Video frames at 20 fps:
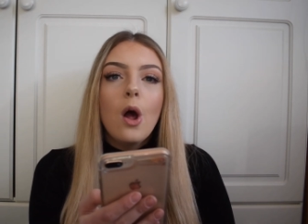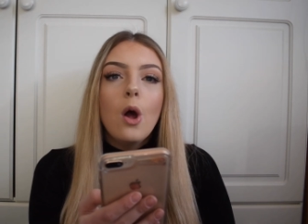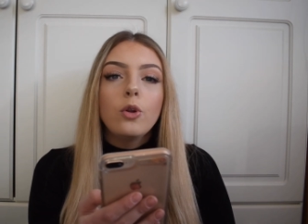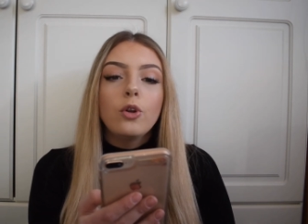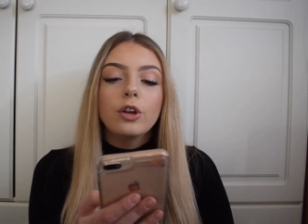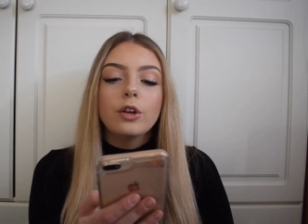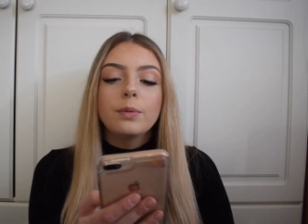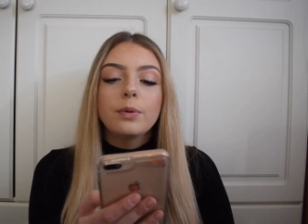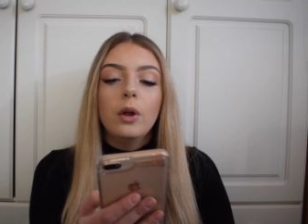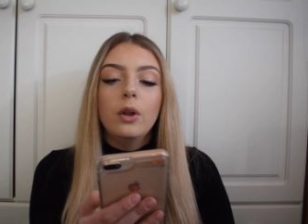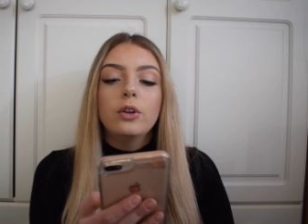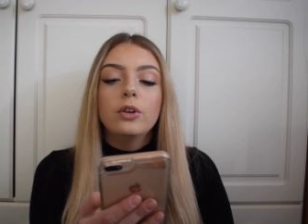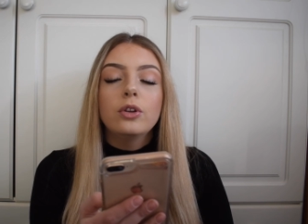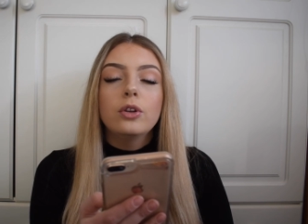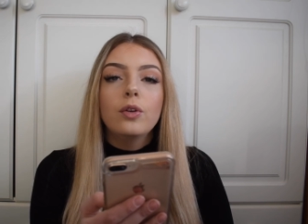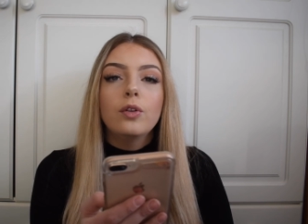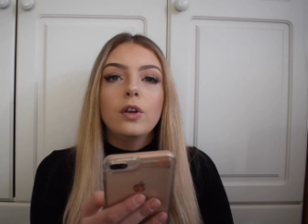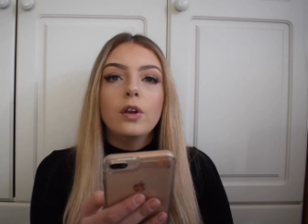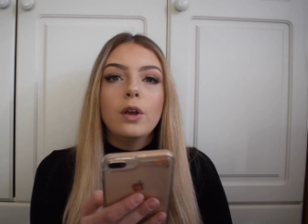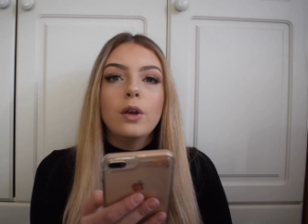just because it's
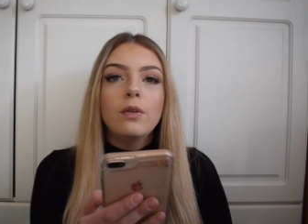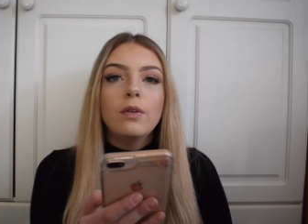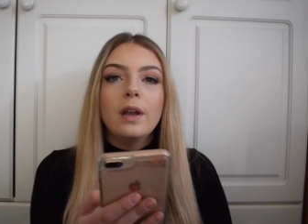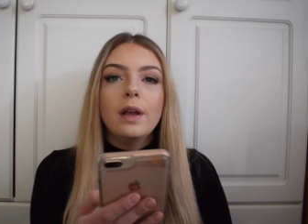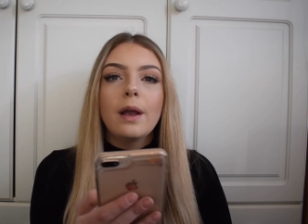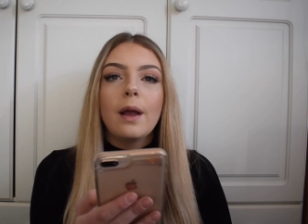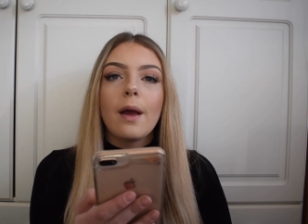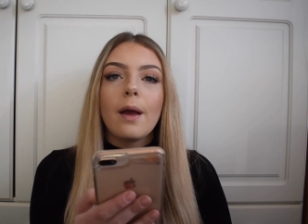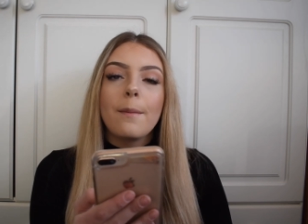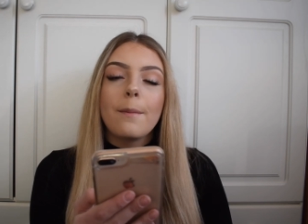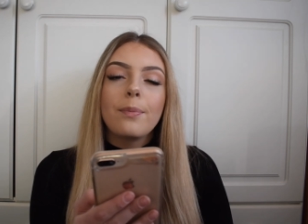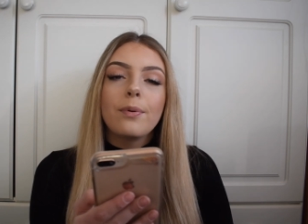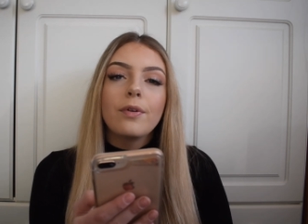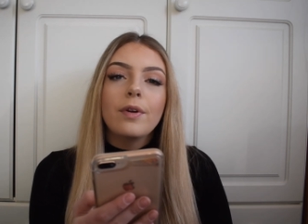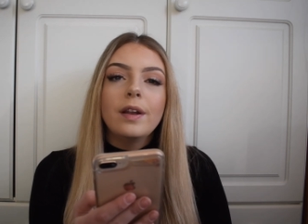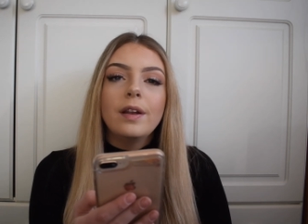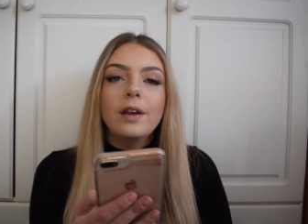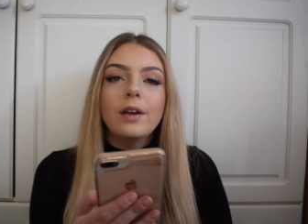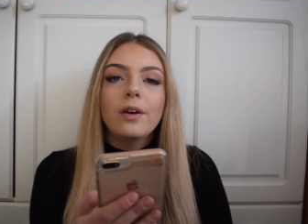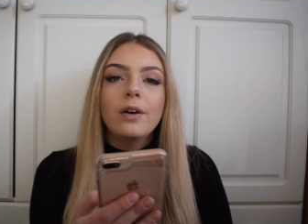such a unique and
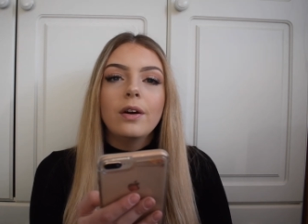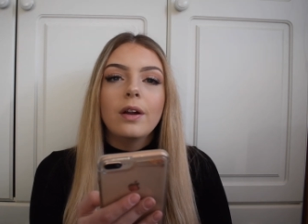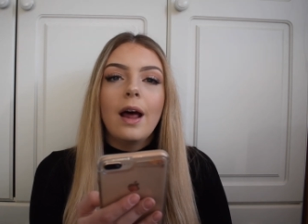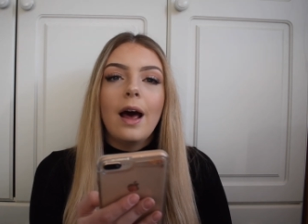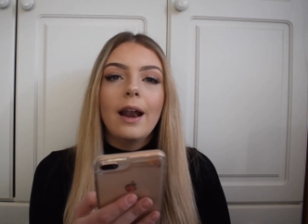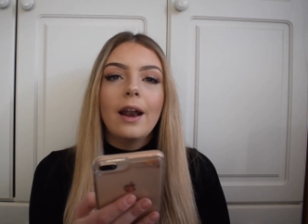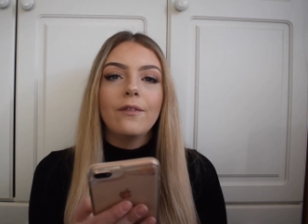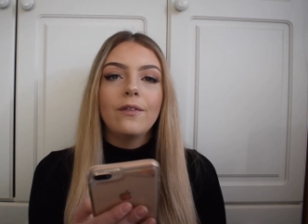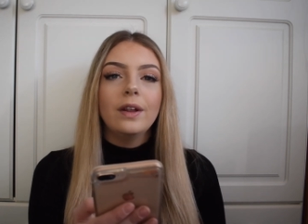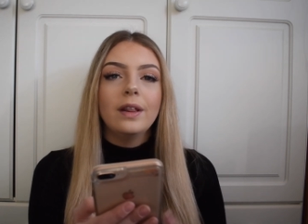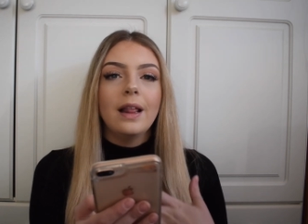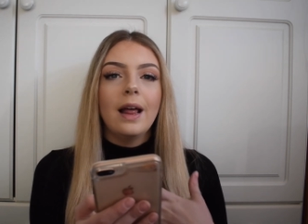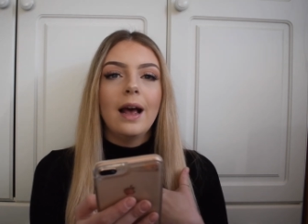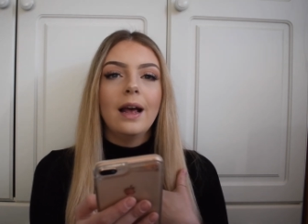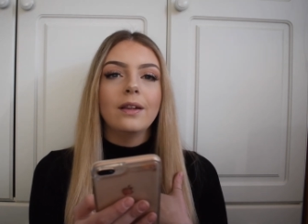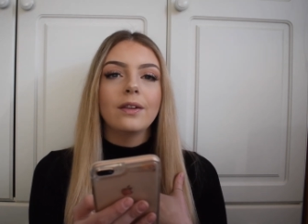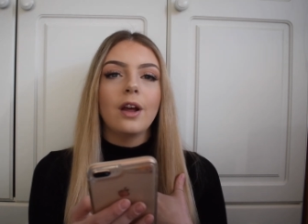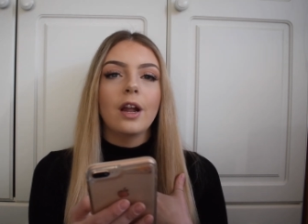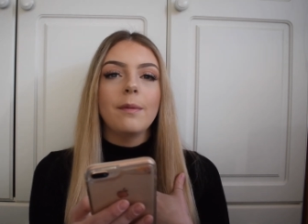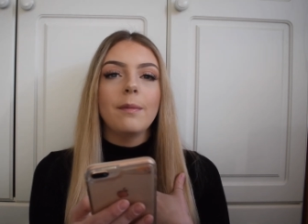pretty colour, and I think that
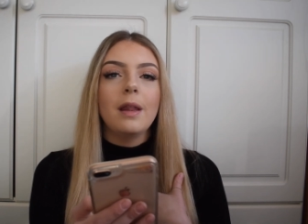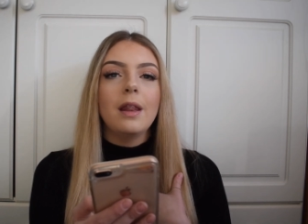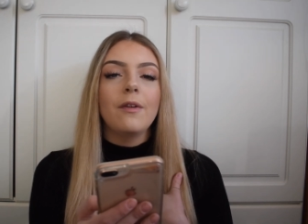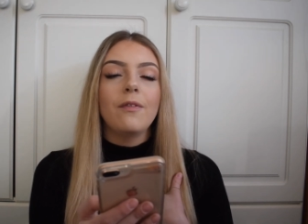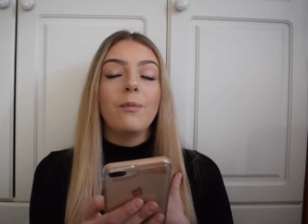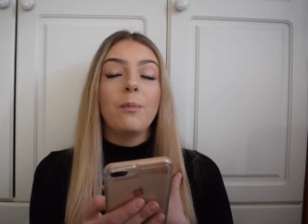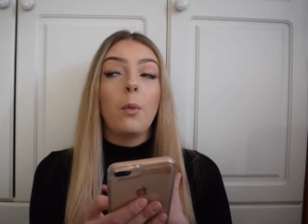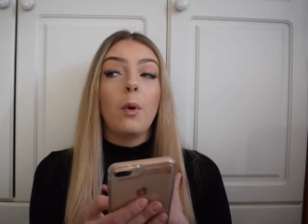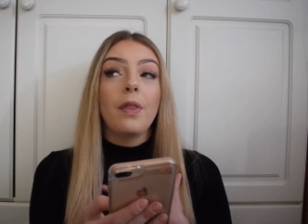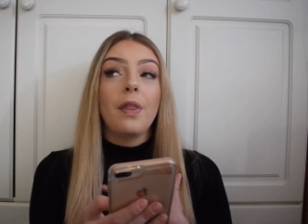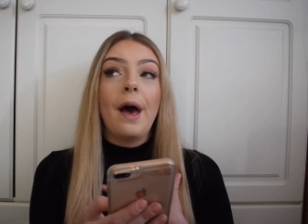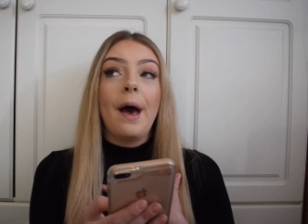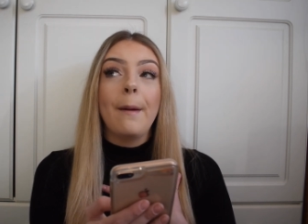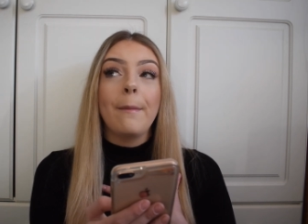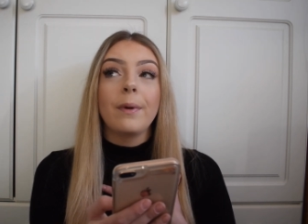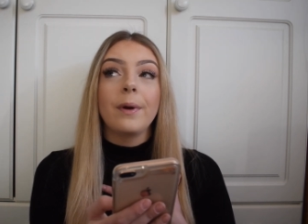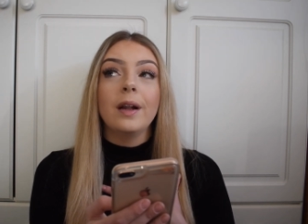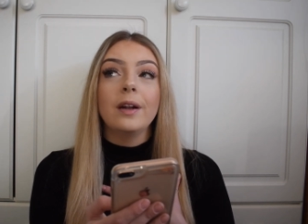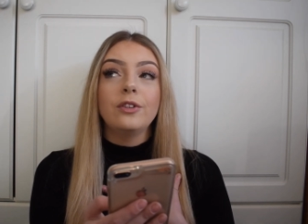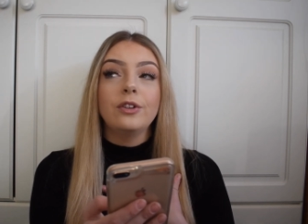is going to be the one that
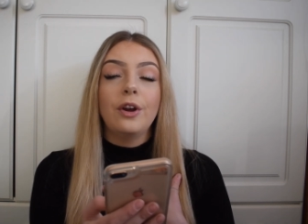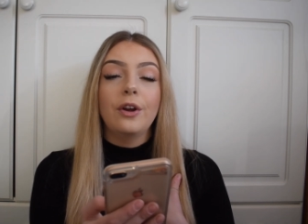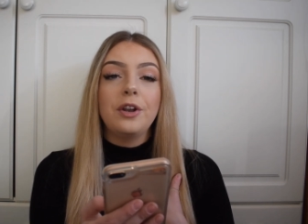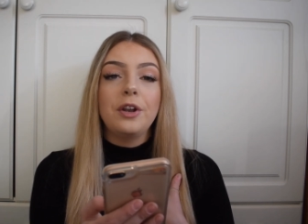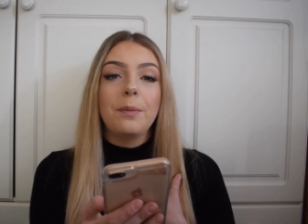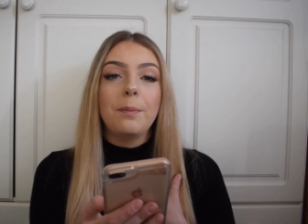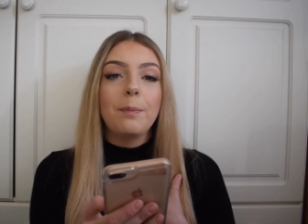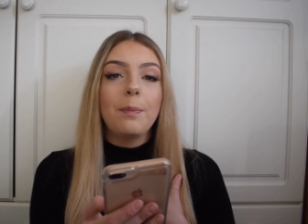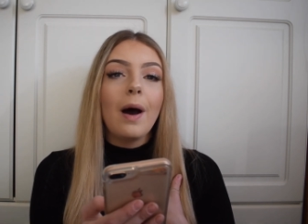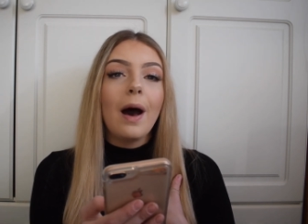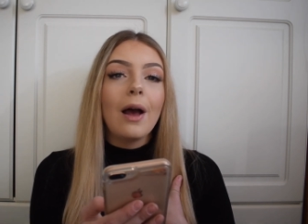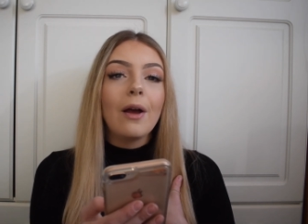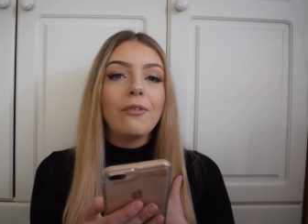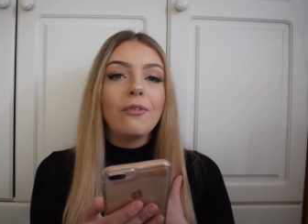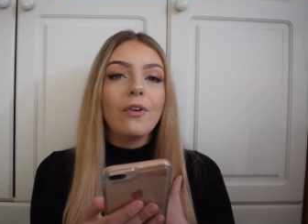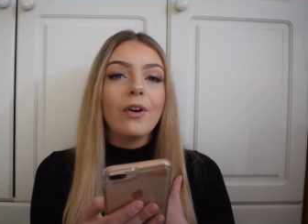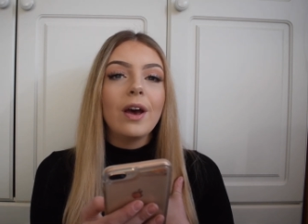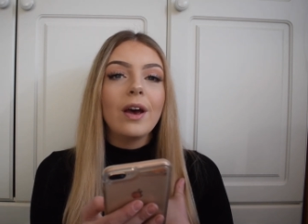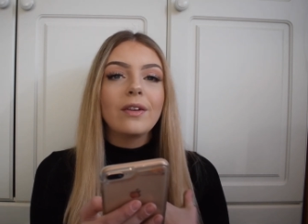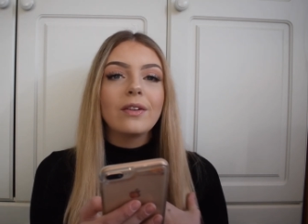I'm actually going to buy
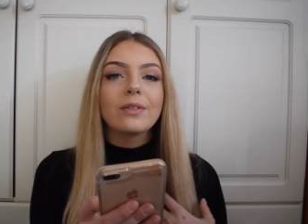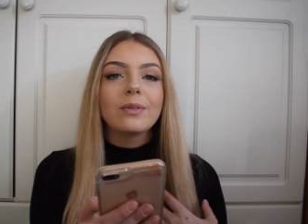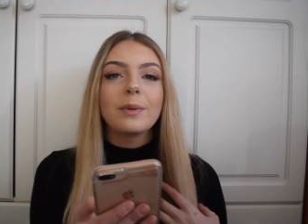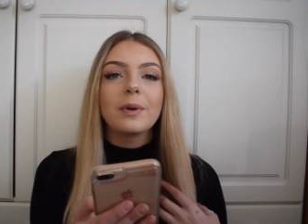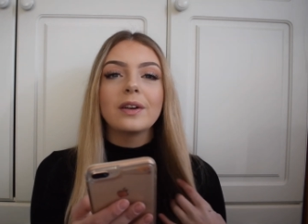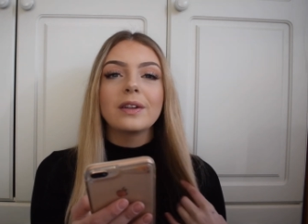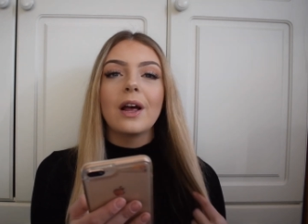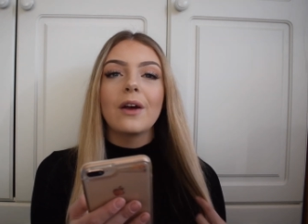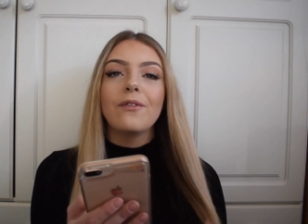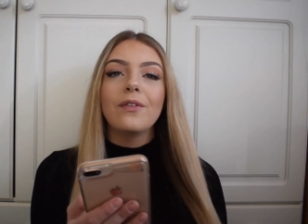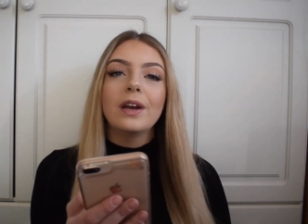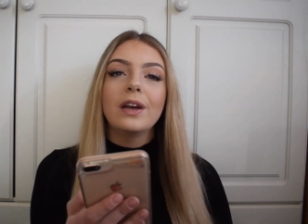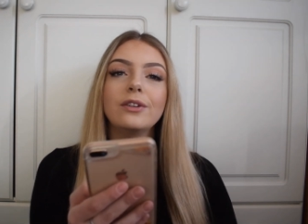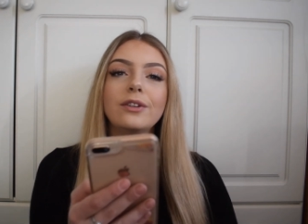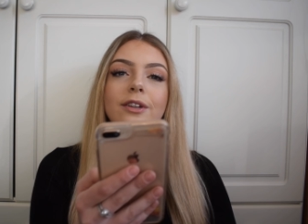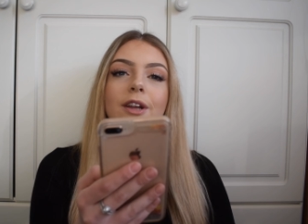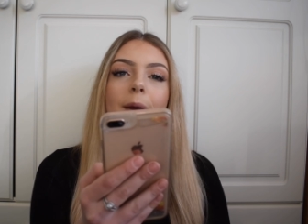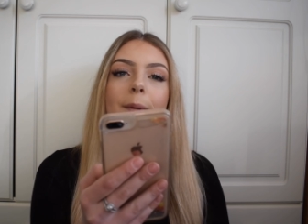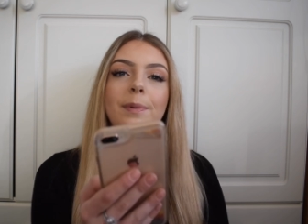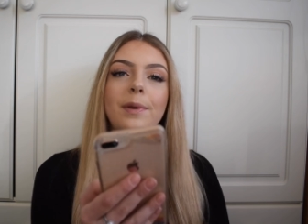first because I think it's
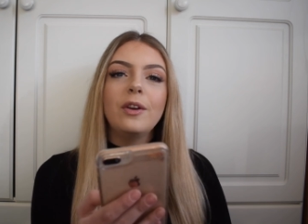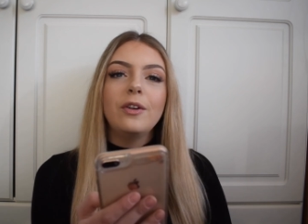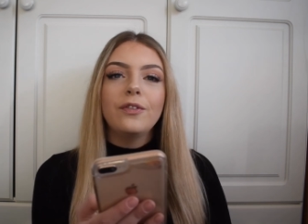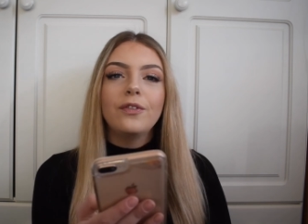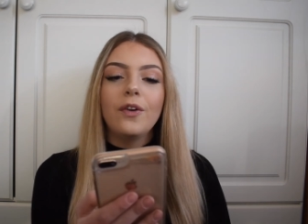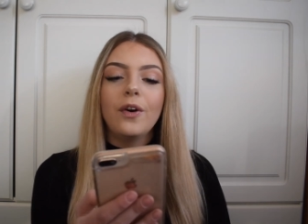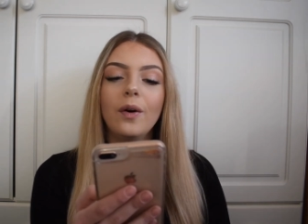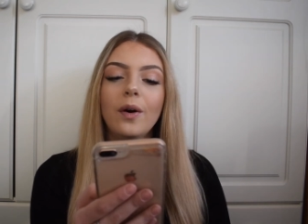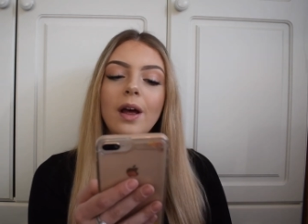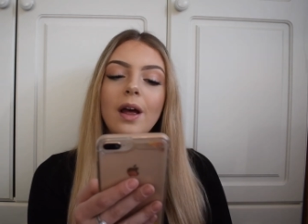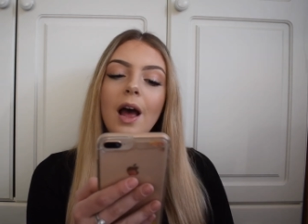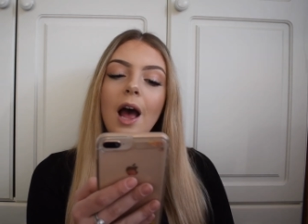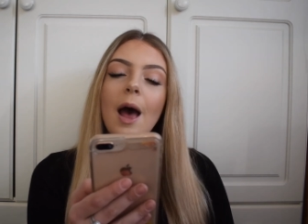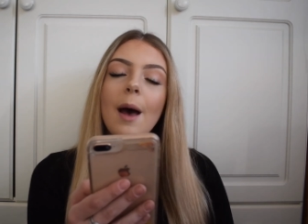so beautiful.